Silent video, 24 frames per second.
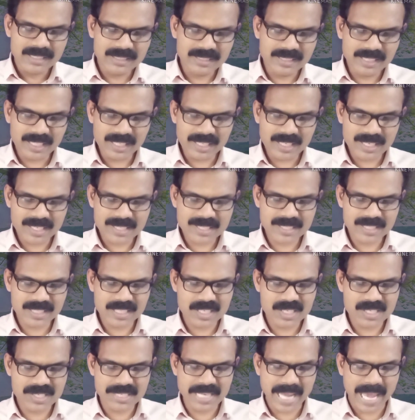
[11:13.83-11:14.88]
this
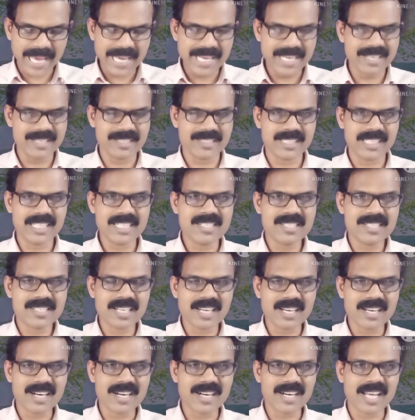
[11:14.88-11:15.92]
shade,
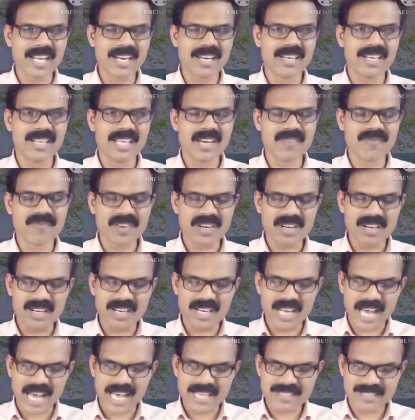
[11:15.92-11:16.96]
eternal,
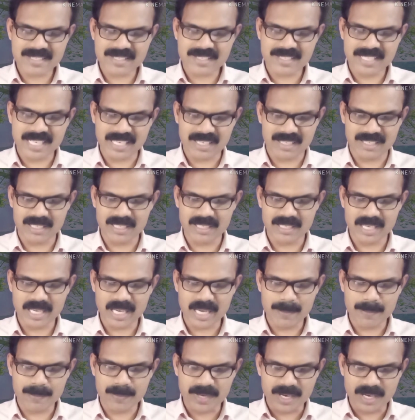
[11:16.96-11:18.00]
everlasting,
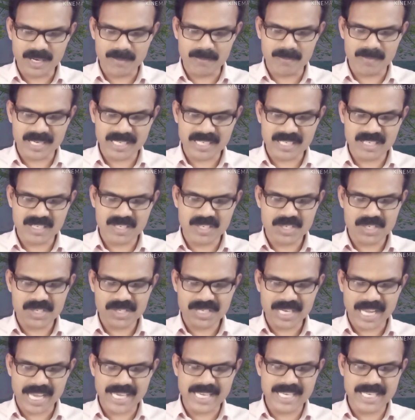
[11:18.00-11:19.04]
a permanent
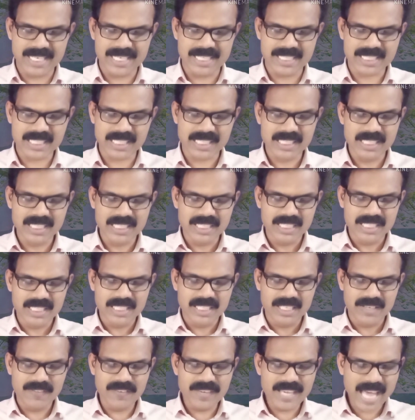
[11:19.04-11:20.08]
shade,
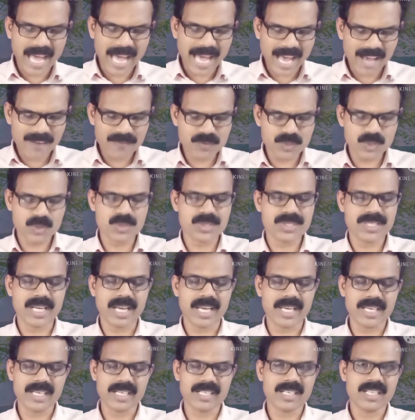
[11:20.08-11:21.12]
we have to
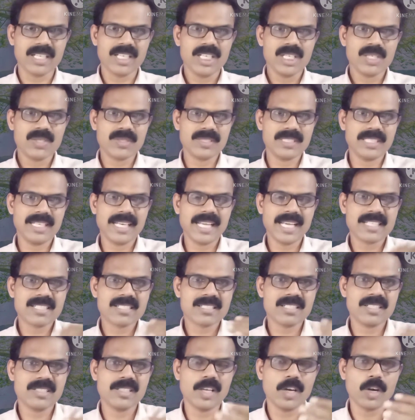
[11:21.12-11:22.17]
share to the
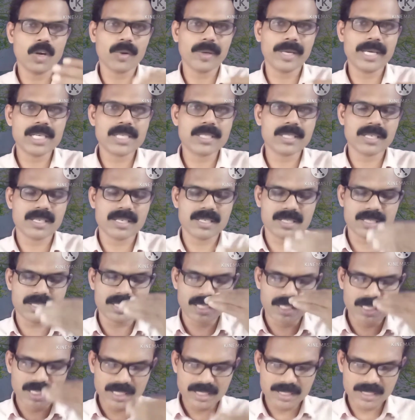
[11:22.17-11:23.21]
next generations
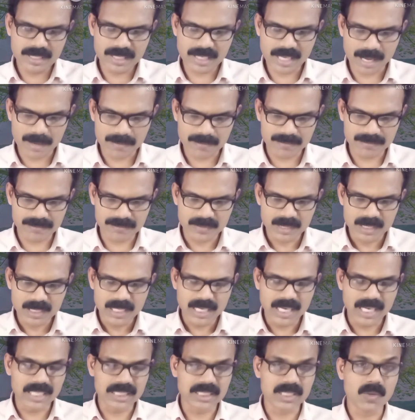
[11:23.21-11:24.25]
to come.
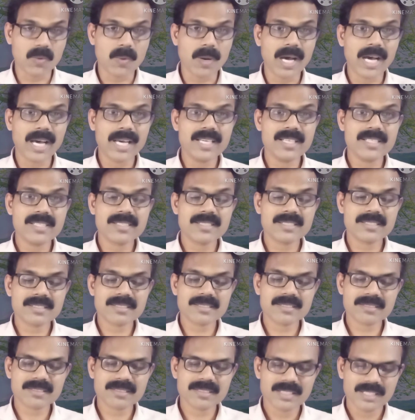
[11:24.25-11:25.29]

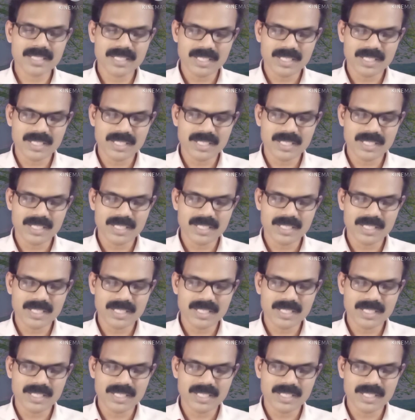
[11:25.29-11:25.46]
Otherwise,